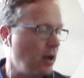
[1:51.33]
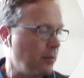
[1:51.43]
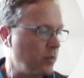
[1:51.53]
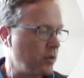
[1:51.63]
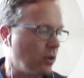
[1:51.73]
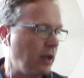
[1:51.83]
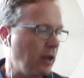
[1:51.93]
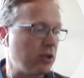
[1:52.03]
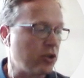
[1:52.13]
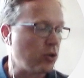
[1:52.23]
So
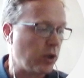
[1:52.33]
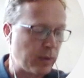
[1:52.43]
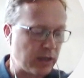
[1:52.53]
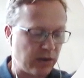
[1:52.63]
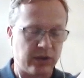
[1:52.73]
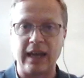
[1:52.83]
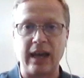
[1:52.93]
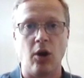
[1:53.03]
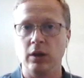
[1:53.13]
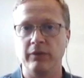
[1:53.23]
it's just too expensive to get
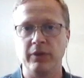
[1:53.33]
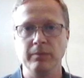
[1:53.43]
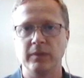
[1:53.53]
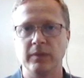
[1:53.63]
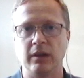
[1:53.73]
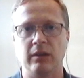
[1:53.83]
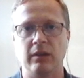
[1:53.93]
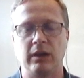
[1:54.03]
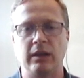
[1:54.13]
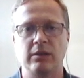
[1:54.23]
all of them.
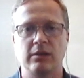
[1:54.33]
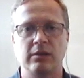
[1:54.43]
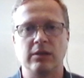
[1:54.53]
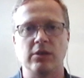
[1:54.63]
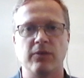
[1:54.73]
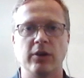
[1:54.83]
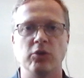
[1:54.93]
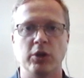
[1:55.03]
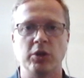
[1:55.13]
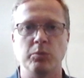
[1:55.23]
It's just far too
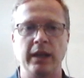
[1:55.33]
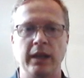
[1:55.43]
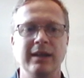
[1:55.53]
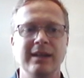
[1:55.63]
much money.